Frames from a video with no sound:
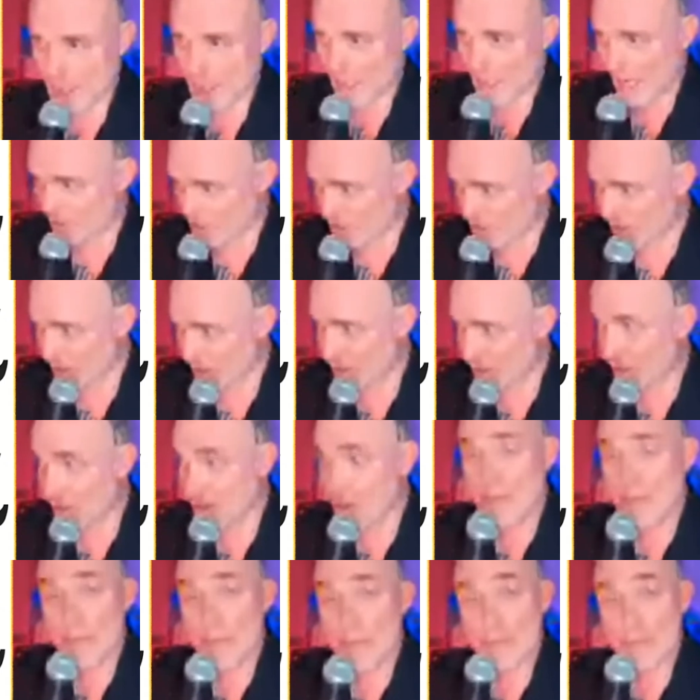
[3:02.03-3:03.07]
letter.
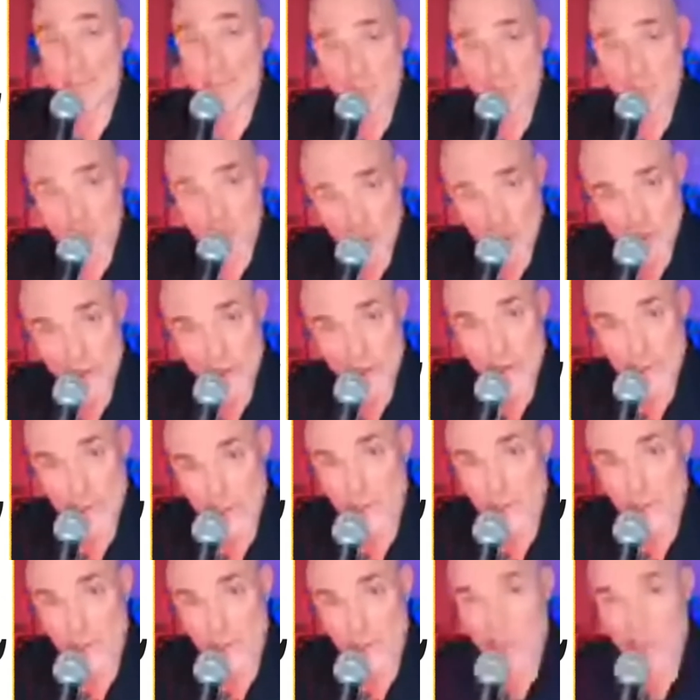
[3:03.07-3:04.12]
Did you know you could
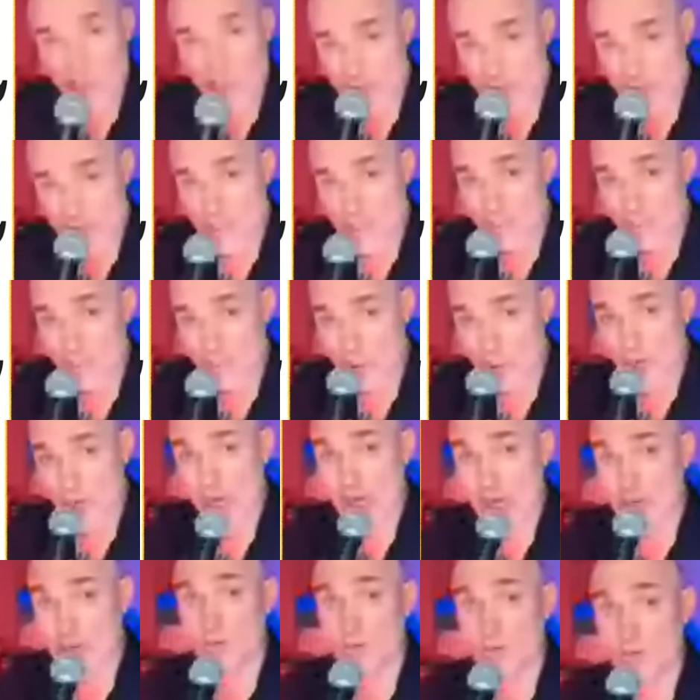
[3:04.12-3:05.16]
use invisible
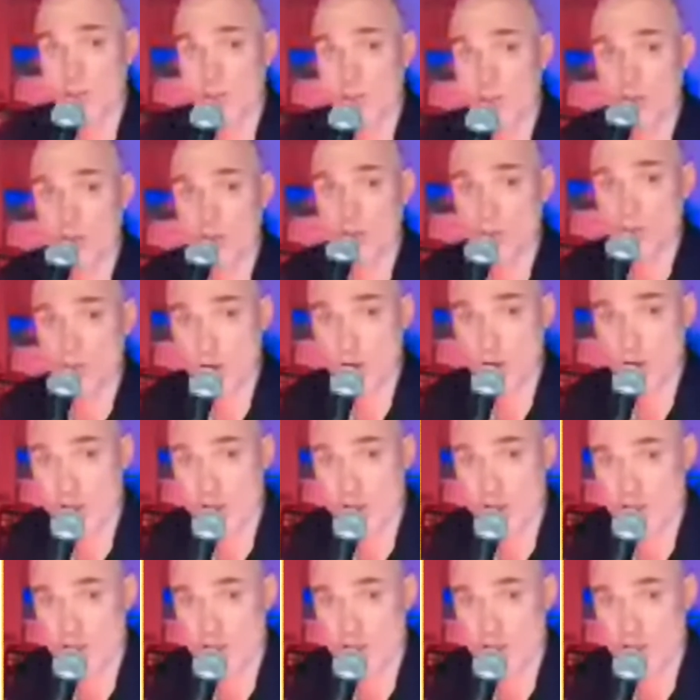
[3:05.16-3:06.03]
letters with your words?